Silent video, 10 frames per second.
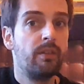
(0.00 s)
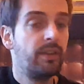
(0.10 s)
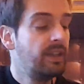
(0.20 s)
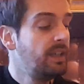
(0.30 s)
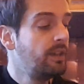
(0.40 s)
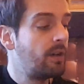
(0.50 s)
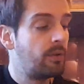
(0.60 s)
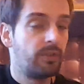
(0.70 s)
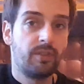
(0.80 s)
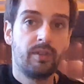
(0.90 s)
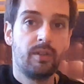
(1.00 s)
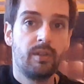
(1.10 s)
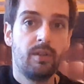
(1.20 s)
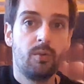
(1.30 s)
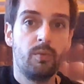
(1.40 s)
the E note,
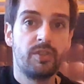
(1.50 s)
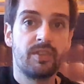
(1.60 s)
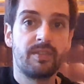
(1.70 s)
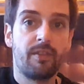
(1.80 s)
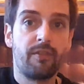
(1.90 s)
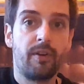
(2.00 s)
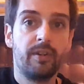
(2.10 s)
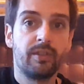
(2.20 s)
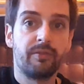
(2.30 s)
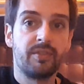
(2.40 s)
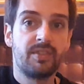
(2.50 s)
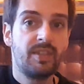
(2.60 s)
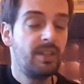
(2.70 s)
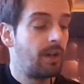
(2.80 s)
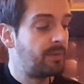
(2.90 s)
which is the 3rd of the
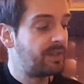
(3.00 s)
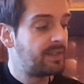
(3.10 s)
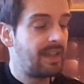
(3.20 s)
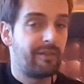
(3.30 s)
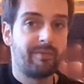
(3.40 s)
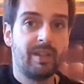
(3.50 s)
C dominant 7.